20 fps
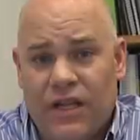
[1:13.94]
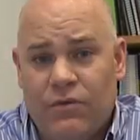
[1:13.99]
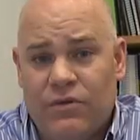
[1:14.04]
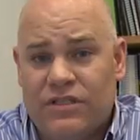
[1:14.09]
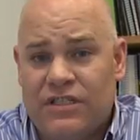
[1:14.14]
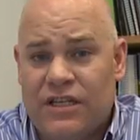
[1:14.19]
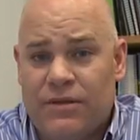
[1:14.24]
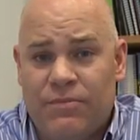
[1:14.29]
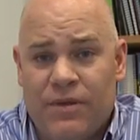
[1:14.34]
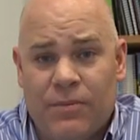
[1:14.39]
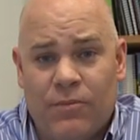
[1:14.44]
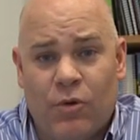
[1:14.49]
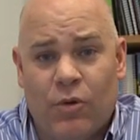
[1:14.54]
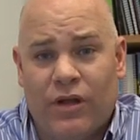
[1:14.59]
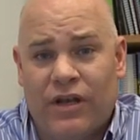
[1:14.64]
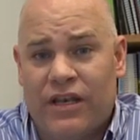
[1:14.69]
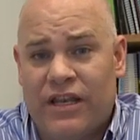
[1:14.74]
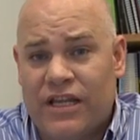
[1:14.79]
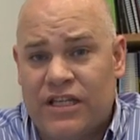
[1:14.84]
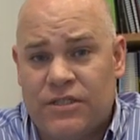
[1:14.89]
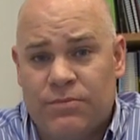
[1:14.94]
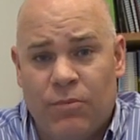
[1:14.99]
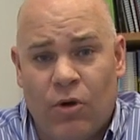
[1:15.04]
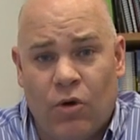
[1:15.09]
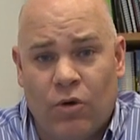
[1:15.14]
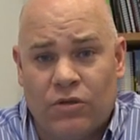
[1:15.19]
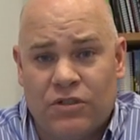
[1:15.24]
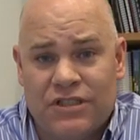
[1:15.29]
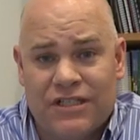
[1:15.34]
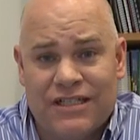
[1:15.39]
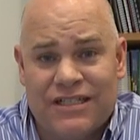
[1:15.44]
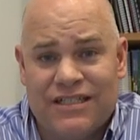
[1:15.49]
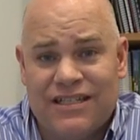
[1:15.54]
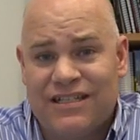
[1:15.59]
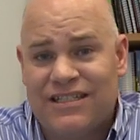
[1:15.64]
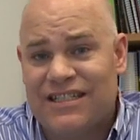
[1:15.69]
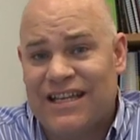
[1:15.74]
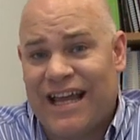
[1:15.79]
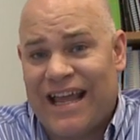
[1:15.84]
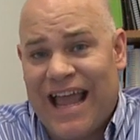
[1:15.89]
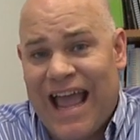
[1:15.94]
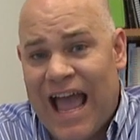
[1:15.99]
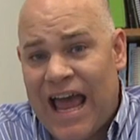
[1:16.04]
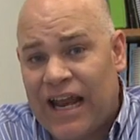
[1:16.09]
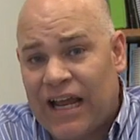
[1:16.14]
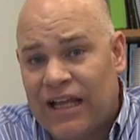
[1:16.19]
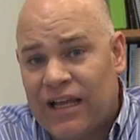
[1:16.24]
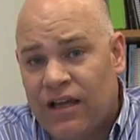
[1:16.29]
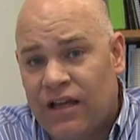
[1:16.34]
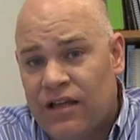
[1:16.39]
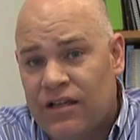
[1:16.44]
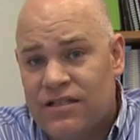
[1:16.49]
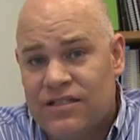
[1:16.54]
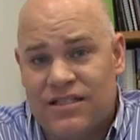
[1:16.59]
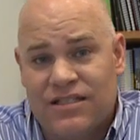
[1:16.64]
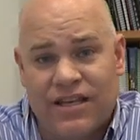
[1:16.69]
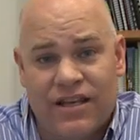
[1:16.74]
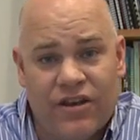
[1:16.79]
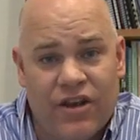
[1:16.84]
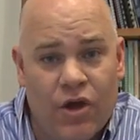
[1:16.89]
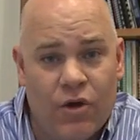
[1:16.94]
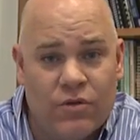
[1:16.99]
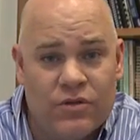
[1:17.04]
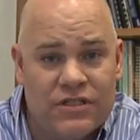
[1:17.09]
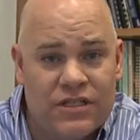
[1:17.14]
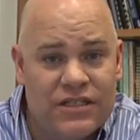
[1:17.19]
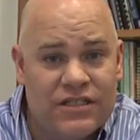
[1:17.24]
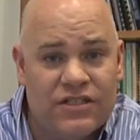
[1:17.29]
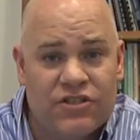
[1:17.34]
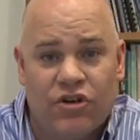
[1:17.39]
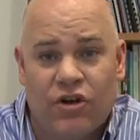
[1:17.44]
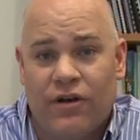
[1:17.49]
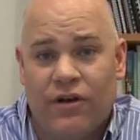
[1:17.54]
We see people with disc bulges, sciatica, stenosis, and